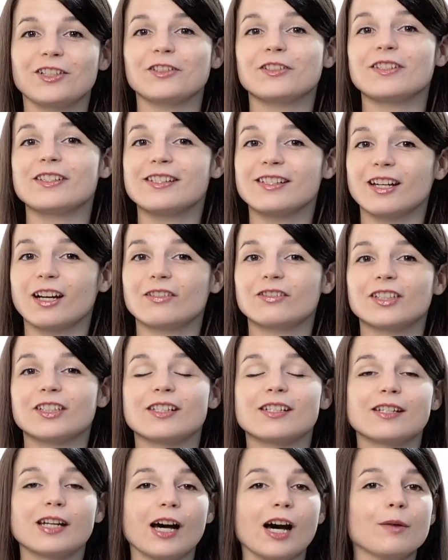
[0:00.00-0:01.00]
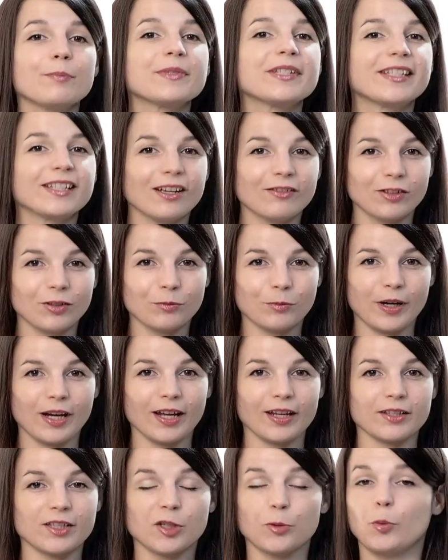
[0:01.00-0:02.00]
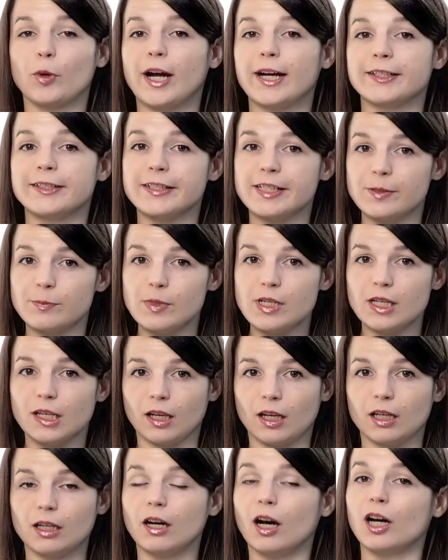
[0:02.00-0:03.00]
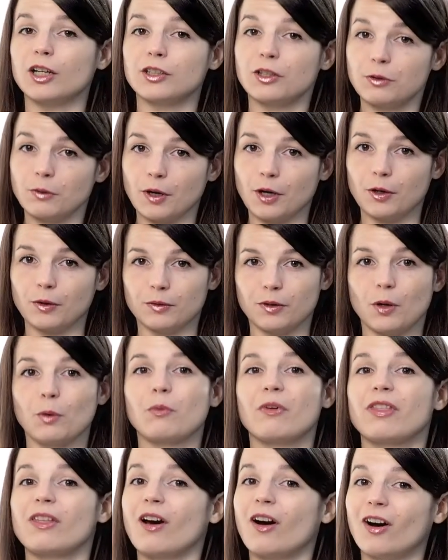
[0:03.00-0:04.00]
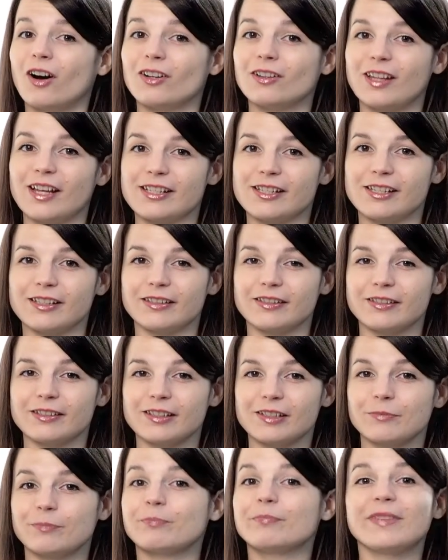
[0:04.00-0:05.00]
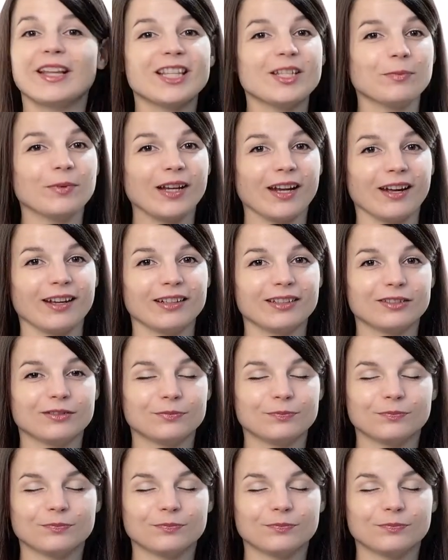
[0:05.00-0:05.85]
you'll discover the top 7 ways to practice speaking on your own with our lessons. Let's begin.